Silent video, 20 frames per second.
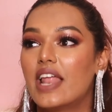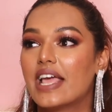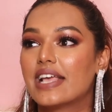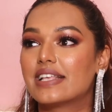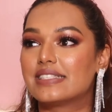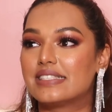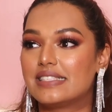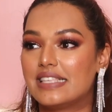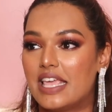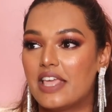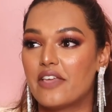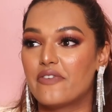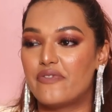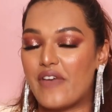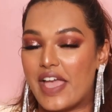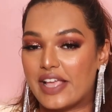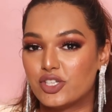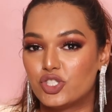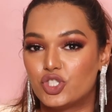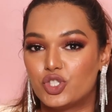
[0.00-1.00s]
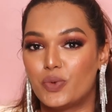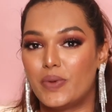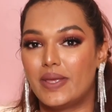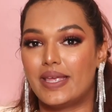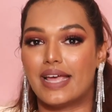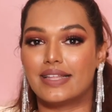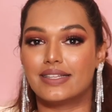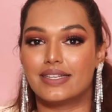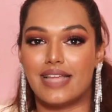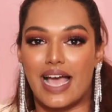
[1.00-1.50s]
like, seeing feng shui
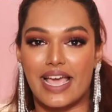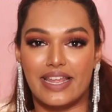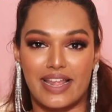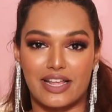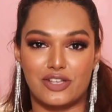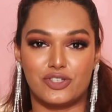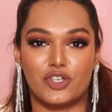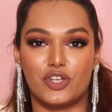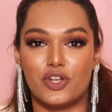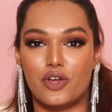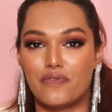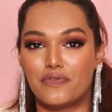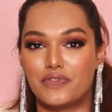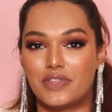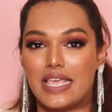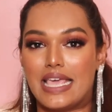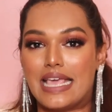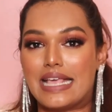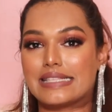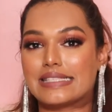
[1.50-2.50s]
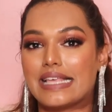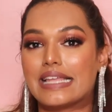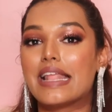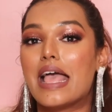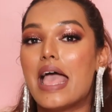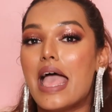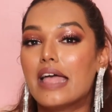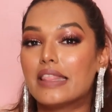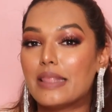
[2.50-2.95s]
and the direction of things and